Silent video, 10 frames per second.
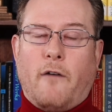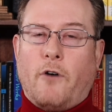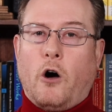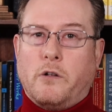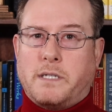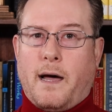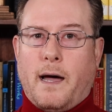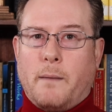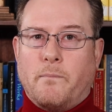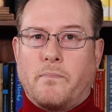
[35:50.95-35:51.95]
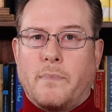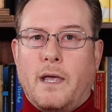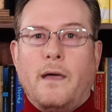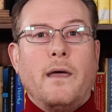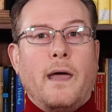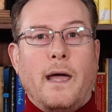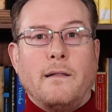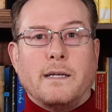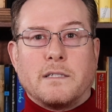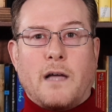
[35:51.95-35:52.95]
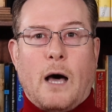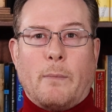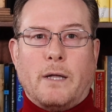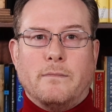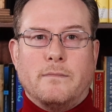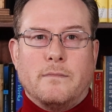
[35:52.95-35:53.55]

of all time, Halley's Comet.